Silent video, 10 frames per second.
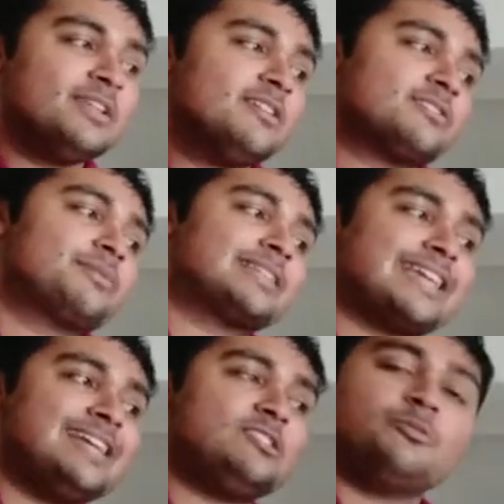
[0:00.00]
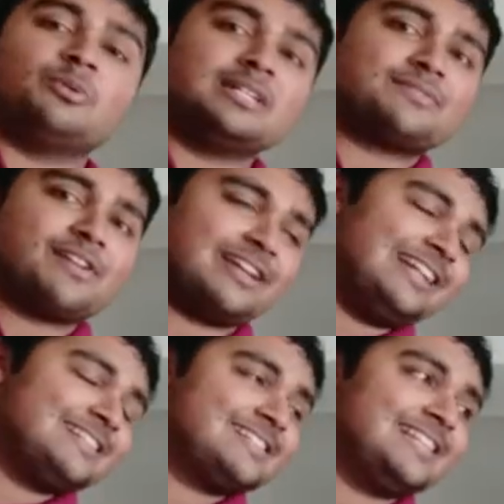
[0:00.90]
So it's a k tuple, and it's very clear
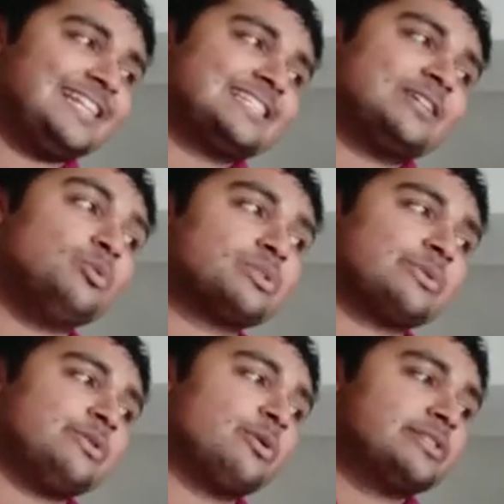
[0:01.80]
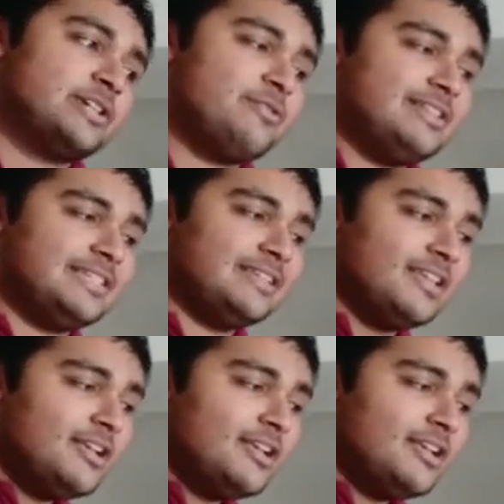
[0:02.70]
to see that it's also non-decreasing,